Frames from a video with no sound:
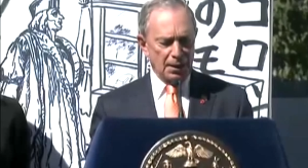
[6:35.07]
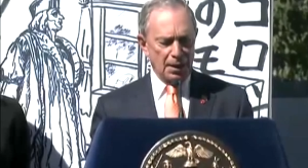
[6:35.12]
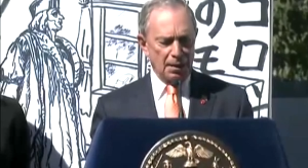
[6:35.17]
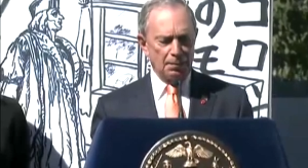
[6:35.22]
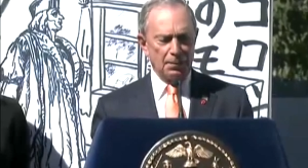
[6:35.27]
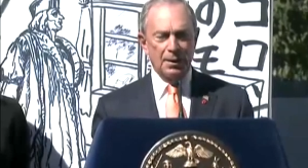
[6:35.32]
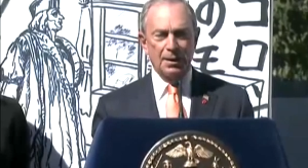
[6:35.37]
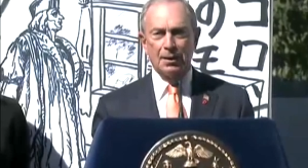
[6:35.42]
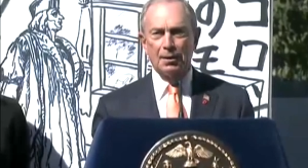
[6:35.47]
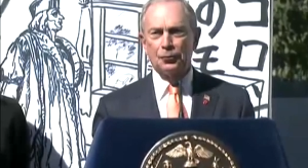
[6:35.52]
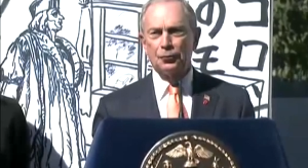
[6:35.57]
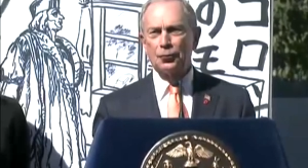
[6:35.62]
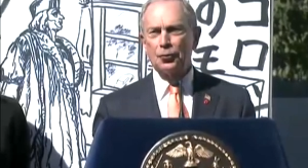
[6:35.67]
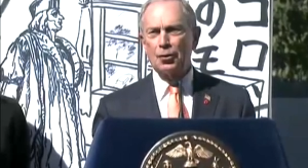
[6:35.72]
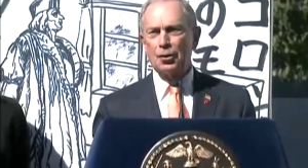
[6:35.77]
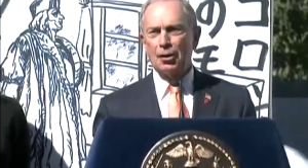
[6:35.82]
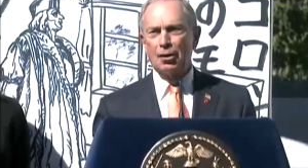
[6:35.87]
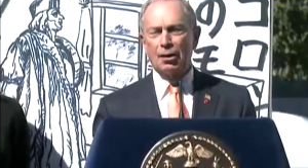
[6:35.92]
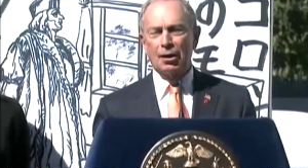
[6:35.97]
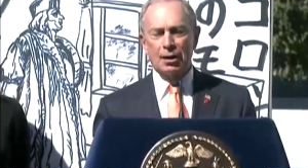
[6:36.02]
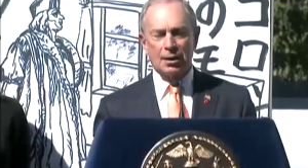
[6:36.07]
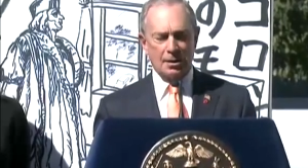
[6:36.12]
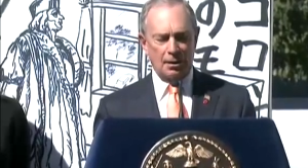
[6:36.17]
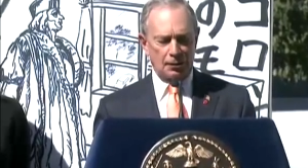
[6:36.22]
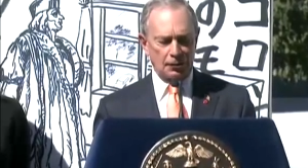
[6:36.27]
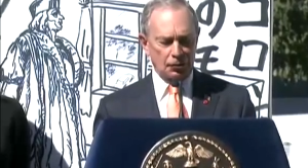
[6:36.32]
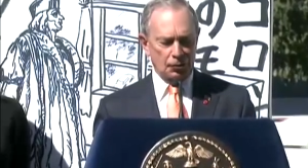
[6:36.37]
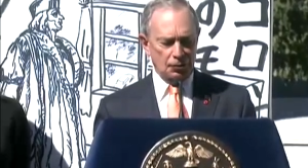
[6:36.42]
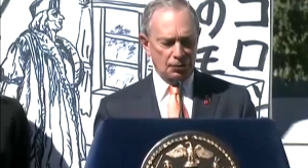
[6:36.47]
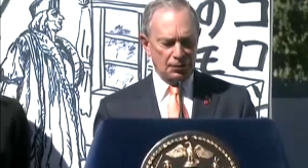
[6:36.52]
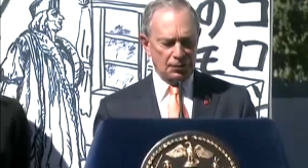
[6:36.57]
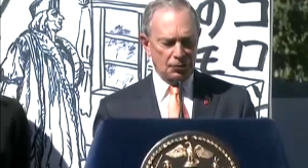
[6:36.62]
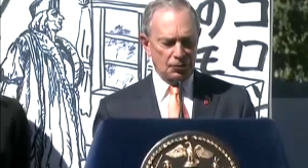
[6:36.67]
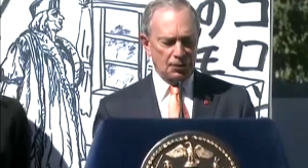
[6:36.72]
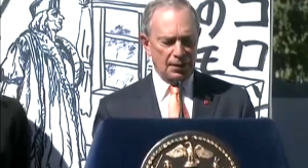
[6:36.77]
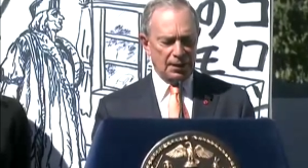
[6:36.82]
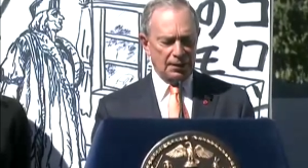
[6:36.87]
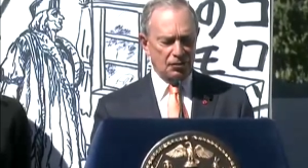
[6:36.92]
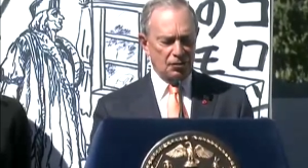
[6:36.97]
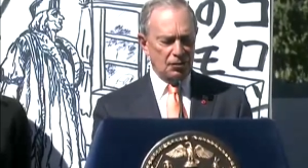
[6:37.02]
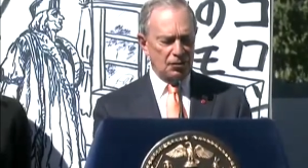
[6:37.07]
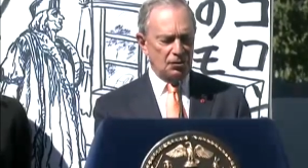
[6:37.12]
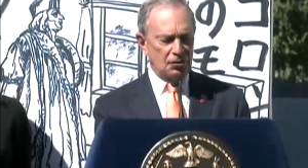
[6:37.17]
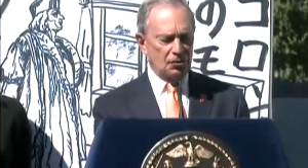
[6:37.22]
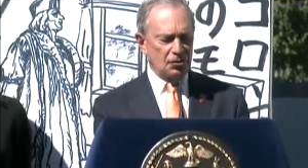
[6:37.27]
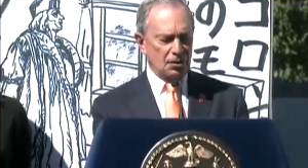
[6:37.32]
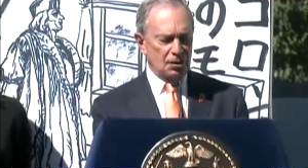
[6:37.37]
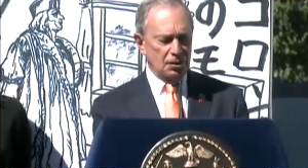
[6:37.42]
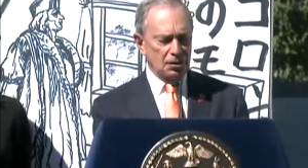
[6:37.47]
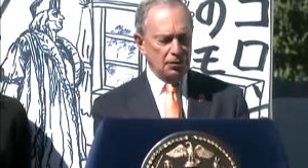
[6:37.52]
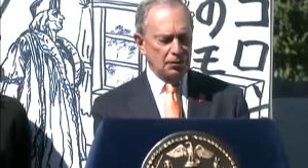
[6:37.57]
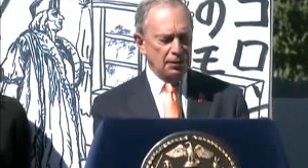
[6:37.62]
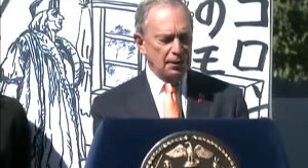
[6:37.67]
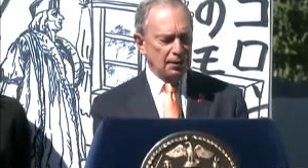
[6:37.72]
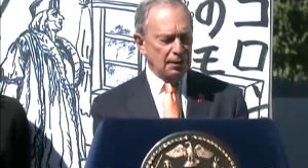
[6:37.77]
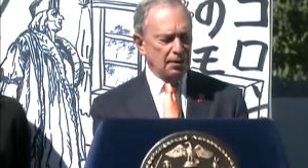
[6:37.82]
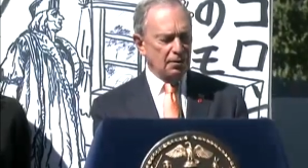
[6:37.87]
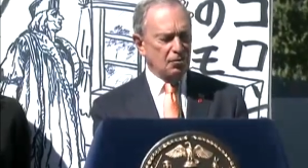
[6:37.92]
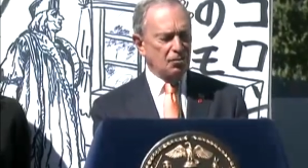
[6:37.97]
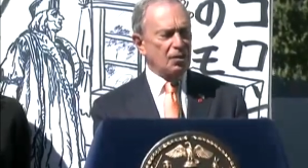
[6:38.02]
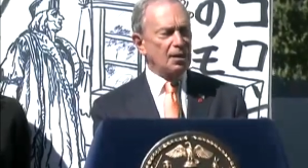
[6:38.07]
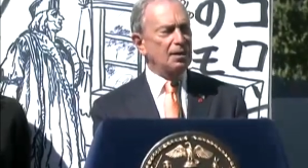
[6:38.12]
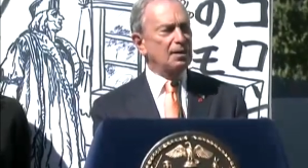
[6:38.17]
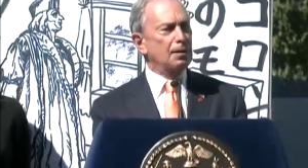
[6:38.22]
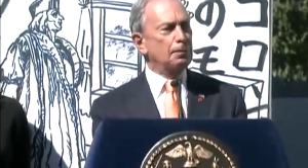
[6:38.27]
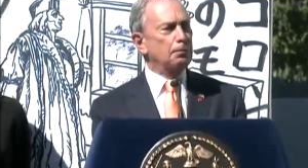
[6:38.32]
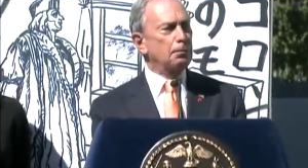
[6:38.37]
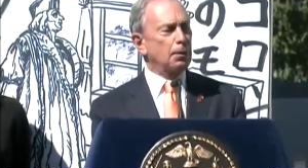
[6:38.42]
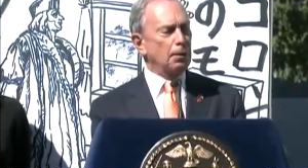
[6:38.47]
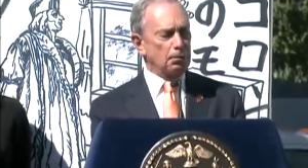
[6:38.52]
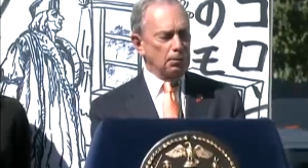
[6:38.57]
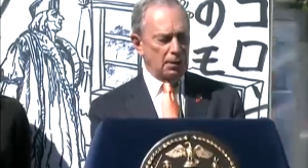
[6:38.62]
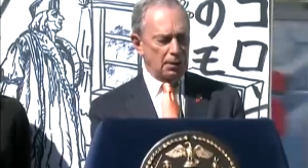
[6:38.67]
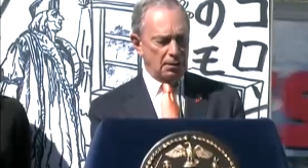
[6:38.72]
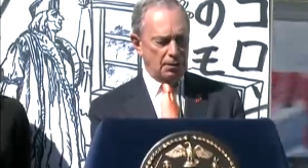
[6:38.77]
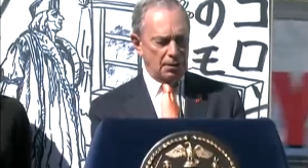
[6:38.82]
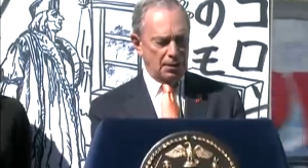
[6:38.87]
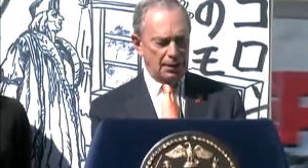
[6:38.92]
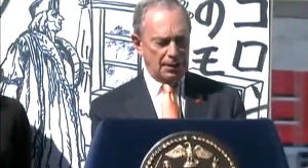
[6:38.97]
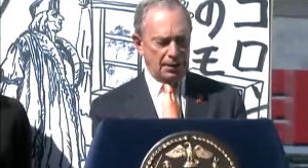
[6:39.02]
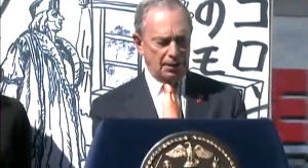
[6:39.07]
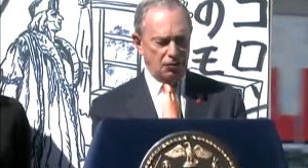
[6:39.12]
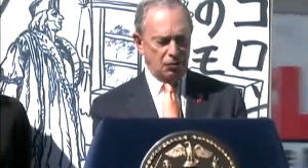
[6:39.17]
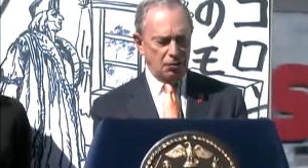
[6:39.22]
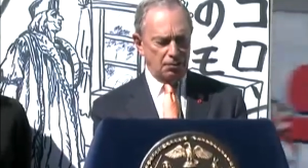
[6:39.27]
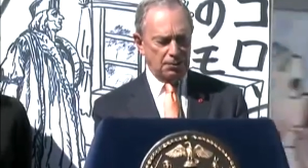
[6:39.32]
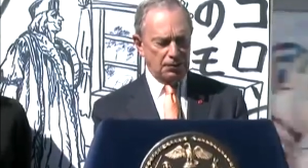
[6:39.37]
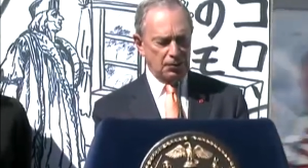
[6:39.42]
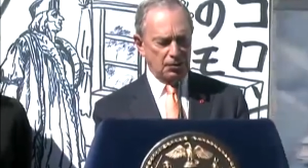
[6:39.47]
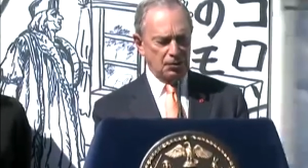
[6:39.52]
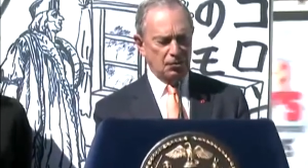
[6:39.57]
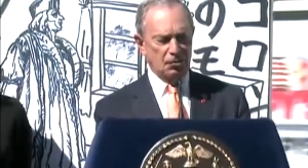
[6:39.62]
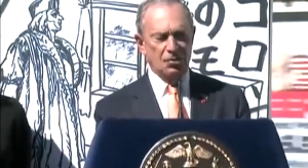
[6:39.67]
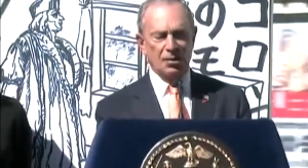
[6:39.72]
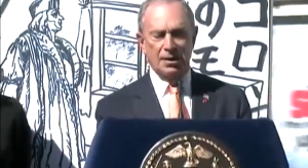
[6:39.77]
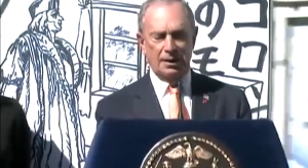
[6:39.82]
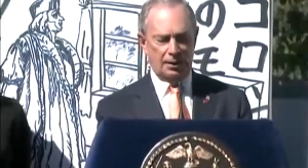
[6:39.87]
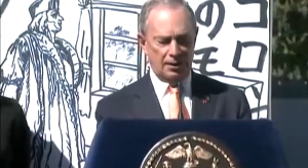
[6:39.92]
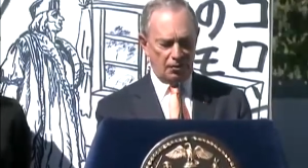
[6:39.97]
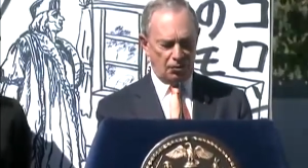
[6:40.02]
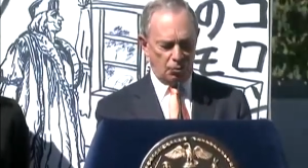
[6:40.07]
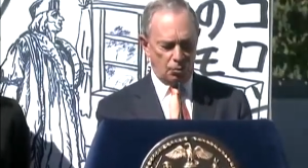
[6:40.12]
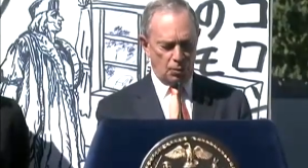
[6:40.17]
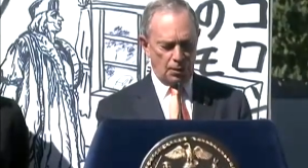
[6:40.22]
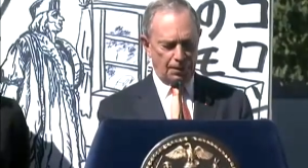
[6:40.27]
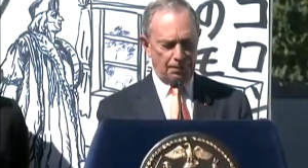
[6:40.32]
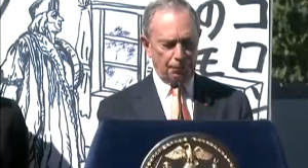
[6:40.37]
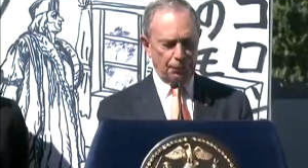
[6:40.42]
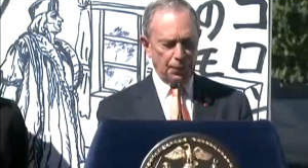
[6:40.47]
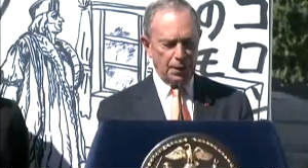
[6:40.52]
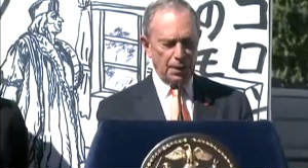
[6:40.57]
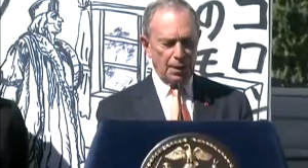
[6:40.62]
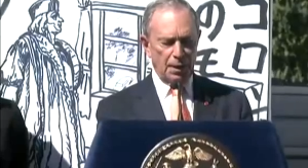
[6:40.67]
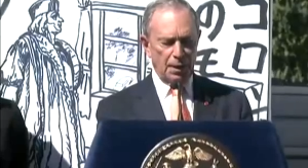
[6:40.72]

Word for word: come here for our cultural attractions, including exciting public art exhibitions like this one.